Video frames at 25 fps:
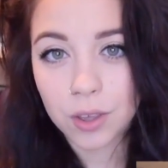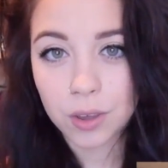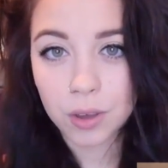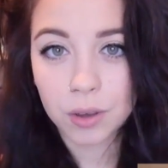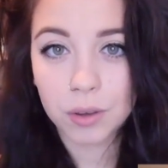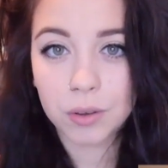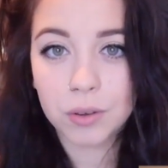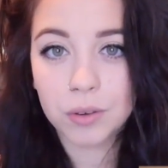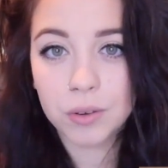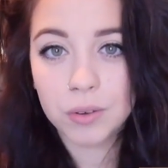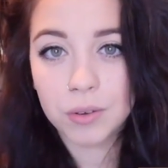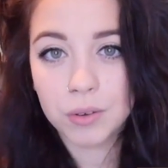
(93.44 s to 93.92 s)

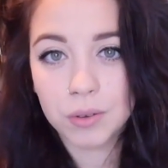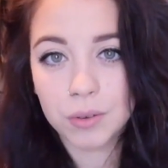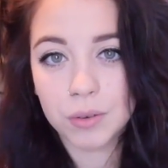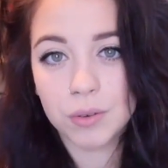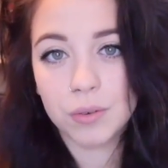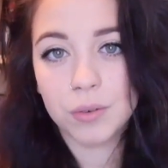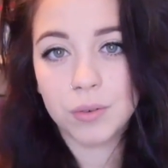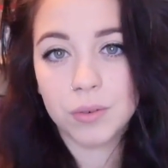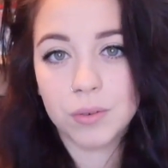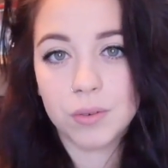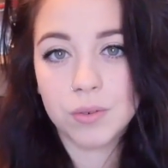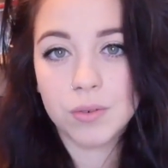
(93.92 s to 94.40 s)

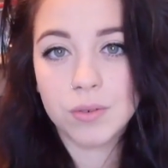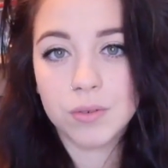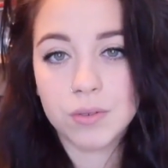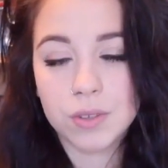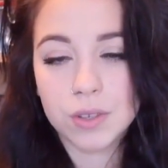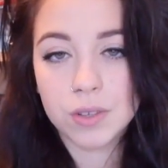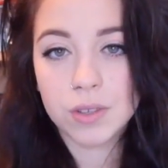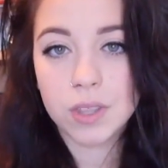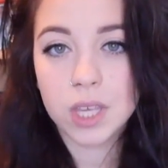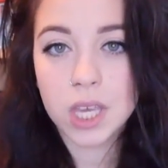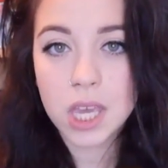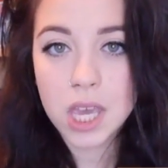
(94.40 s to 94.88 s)
Go
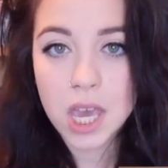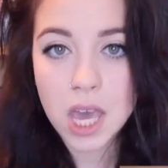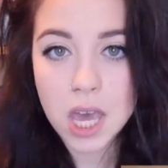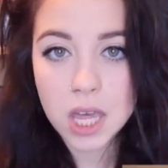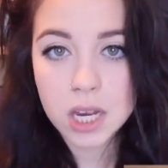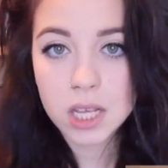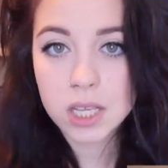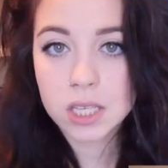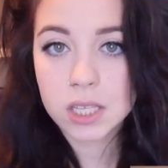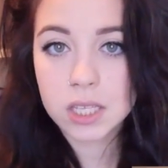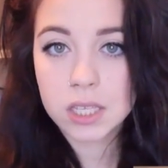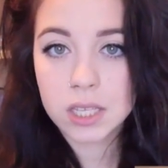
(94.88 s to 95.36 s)
to the
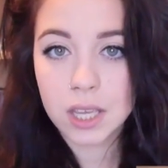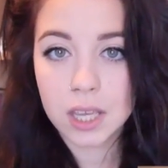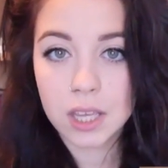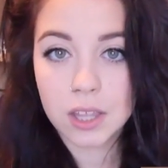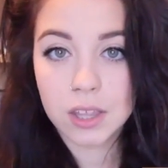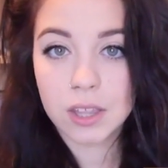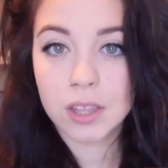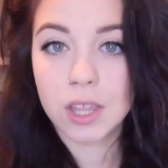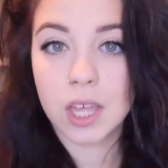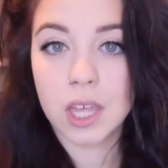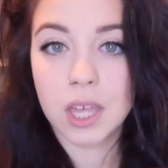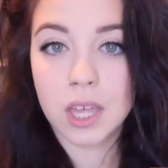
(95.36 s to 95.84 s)

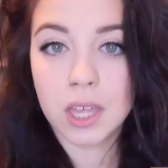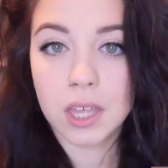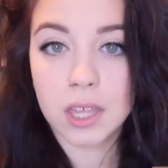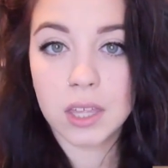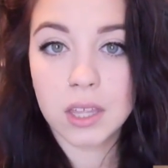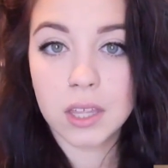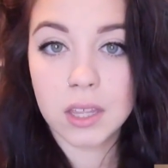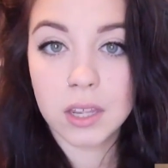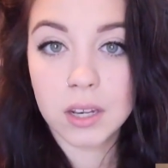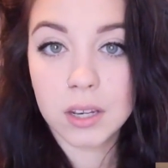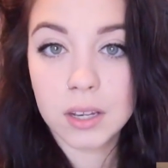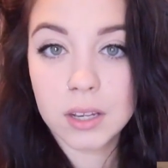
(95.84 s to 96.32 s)

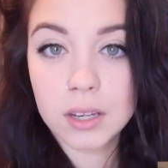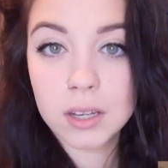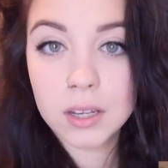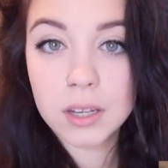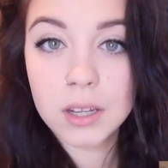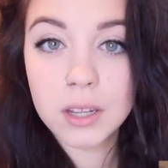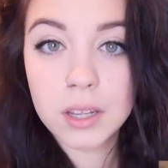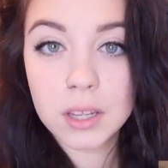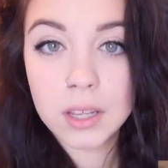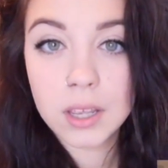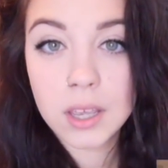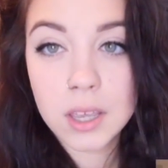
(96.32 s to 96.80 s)
annotation.
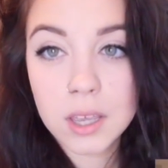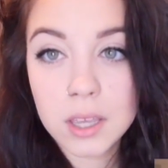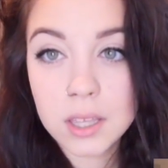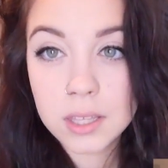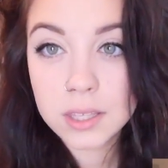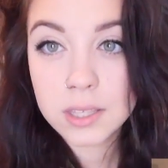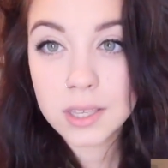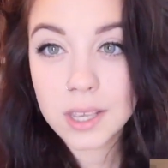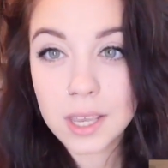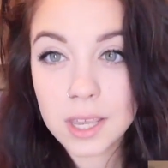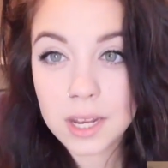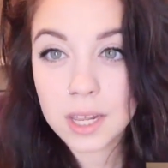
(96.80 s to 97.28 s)

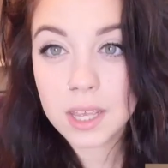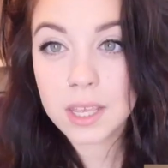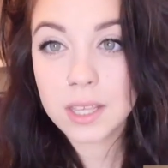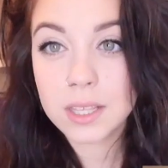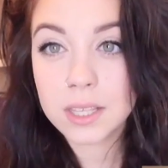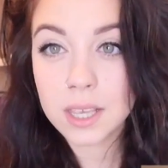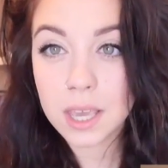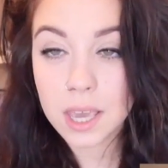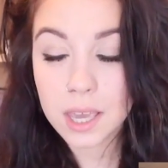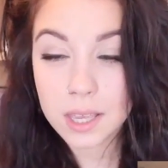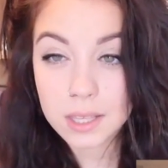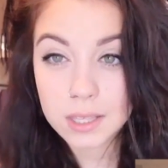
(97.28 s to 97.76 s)
Da da
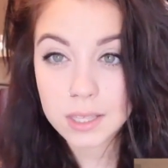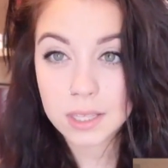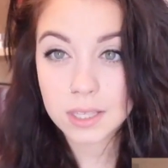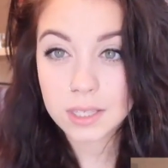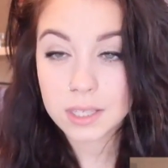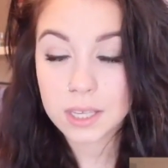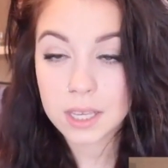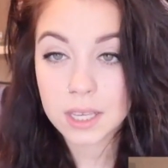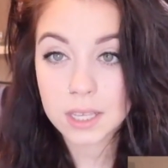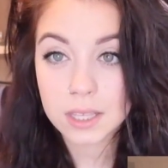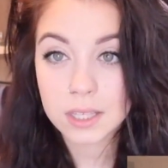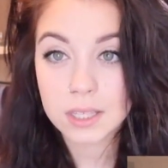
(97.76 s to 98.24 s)
da
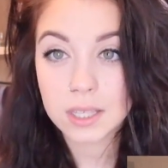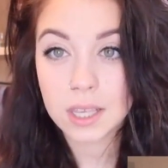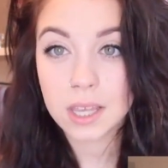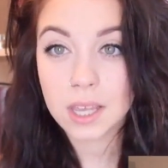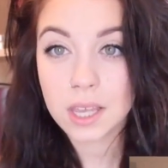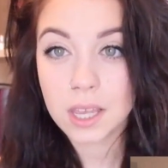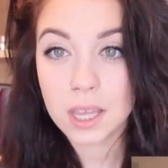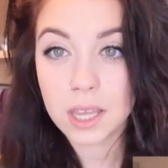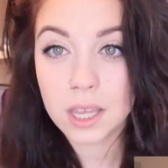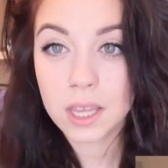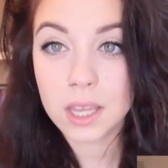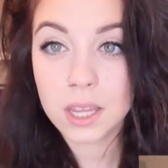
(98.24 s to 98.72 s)
da da
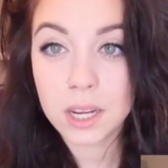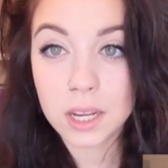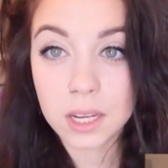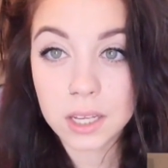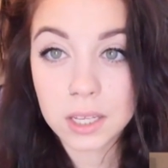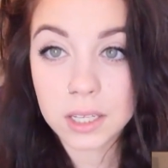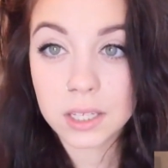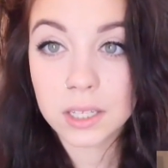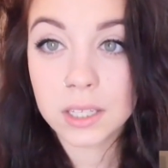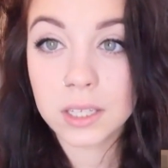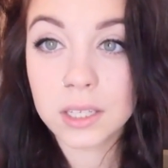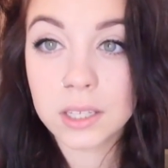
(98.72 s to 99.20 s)
da.
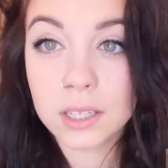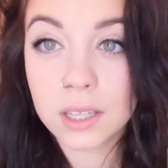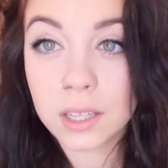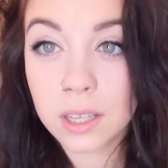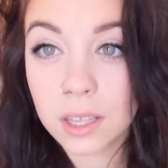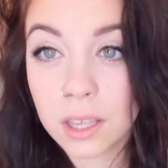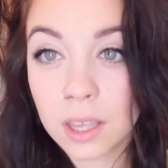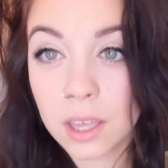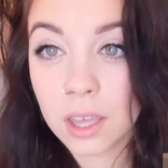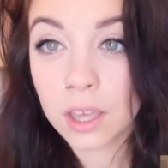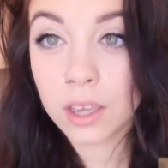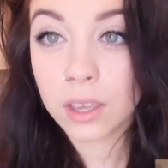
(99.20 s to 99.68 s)

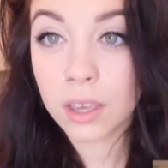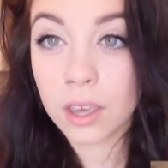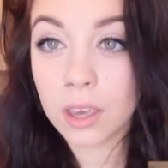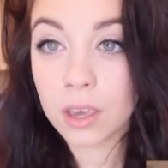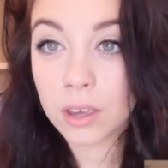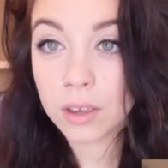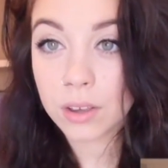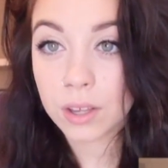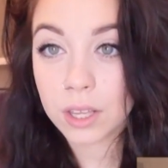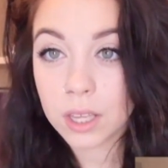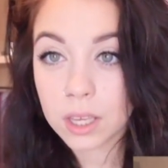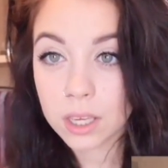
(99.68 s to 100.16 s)

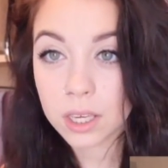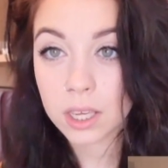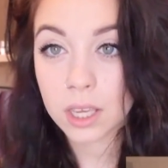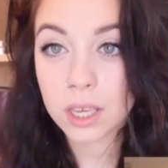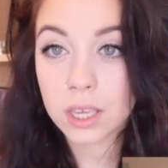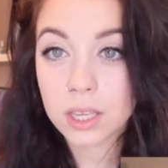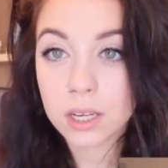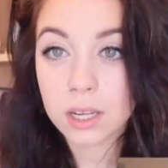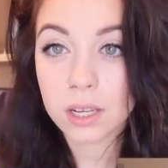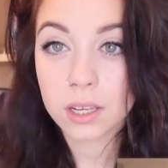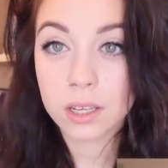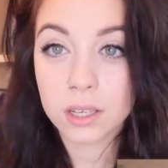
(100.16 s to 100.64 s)
Go click
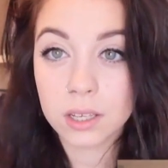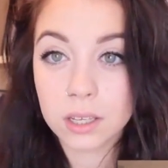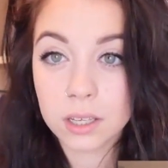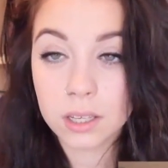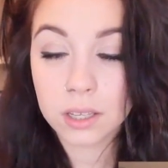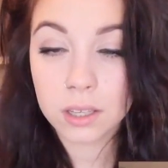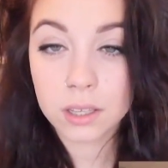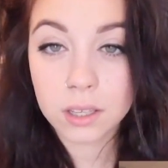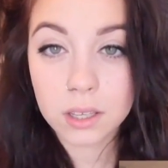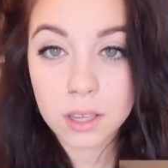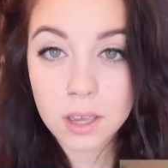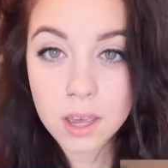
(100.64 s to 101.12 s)
it.
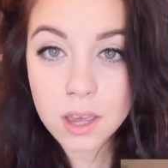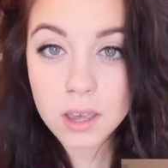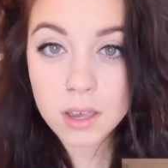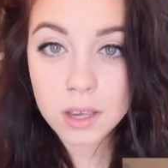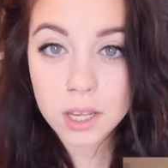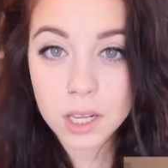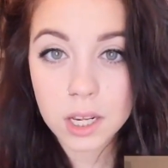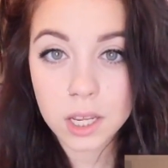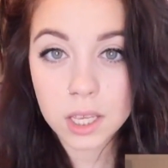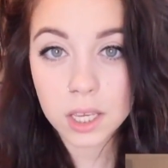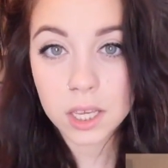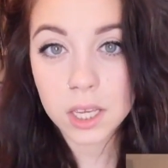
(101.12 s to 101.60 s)
Go
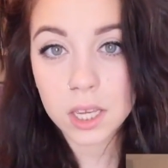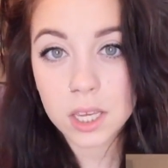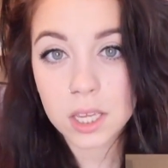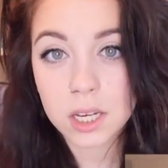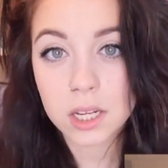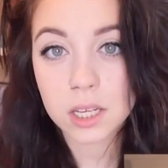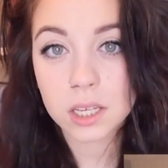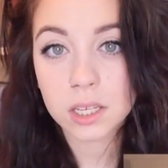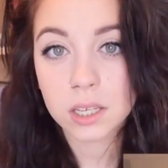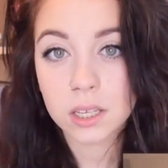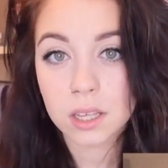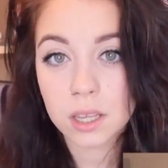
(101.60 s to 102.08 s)
click
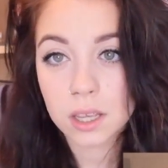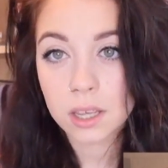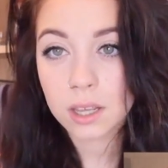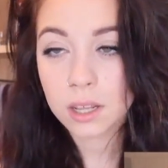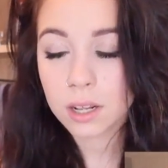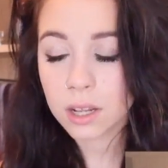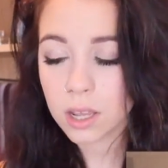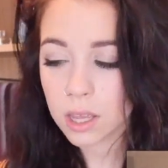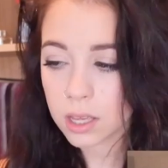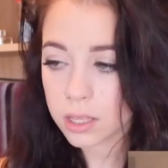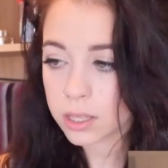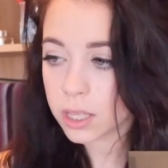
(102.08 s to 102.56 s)
it.
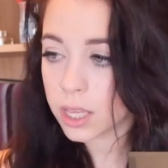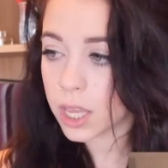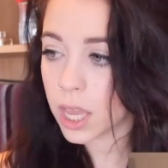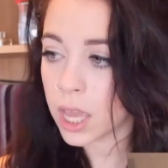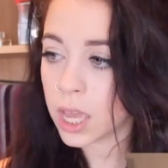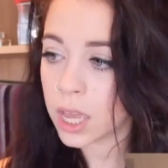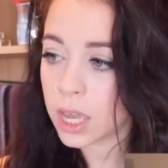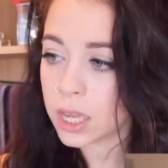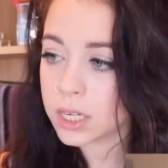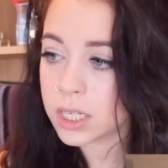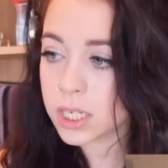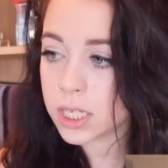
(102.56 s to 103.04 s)
Click the
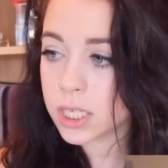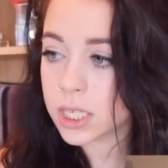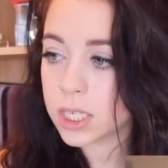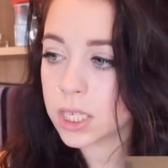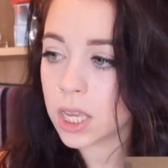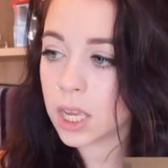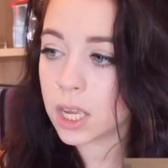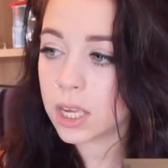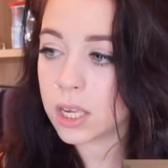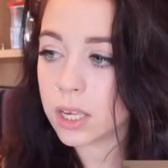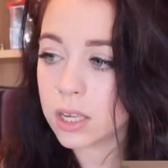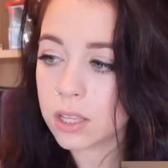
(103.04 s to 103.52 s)

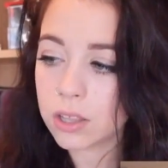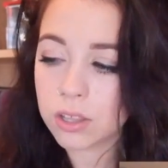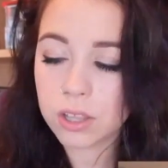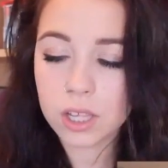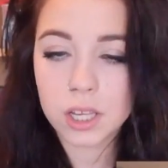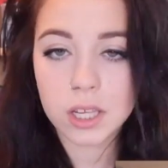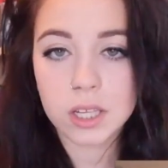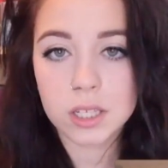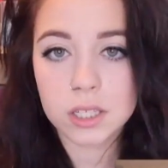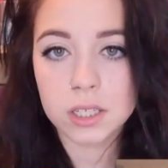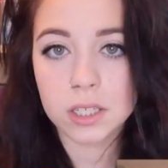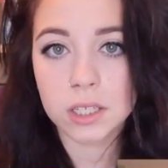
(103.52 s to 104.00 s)

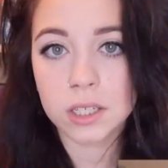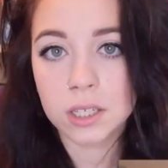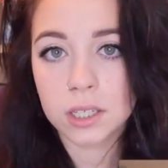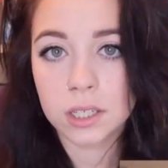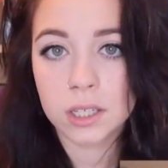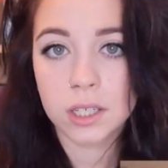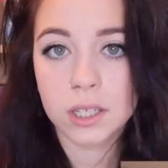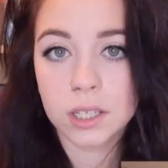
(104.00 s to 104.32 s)
annotation.